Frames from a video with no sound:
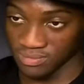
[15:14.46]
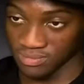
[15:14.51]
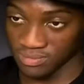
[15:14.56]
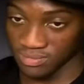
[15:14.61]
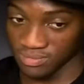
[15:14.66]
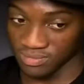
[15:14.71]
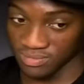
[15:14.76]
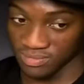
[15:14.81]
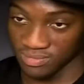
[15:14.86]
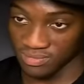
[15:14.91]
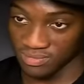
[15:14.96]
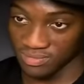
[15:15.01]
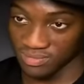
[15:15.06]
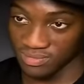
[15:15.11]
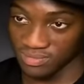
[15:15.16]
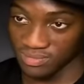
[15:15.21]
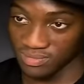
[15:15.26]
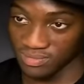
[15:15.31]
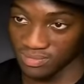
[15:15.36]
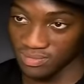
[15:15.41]

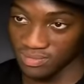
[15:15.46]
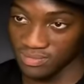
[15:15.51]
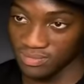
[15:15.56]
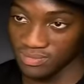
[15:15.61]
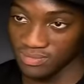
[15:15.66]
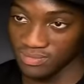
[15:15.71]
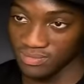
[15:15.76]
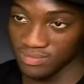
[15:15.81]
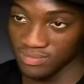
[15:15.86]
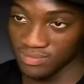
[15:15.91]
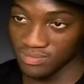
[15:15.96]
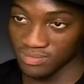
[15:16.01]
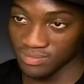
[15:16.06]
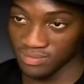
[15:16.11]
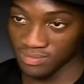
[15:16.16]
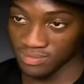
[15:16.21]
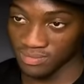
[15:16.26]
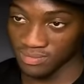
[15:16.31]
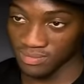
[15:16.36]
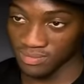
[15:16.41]

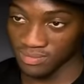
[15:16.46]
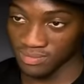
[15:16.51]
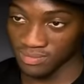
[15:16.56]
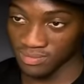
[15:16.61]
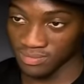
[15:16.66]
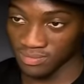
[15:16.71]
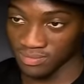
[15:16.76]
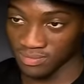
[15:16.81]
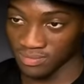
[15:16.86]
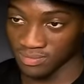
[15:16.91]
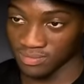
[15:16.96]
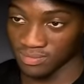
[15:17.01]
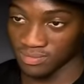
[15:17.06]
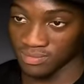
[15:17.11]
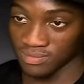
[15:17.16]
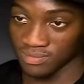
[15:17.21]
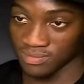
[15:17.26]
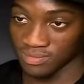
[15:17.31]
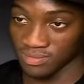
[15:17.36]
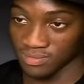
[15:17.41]

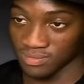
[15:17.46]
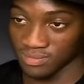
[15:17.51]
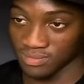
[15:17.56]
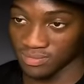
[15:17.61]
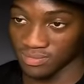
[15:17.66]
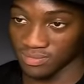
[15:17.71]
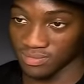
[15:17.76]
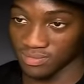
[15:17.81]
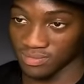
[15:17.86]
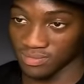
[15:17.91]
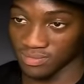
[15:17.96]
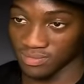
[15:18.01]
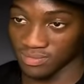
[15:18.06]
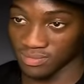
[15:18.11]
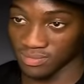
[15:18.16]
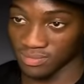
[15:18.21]
No words are spoken by the person on screen.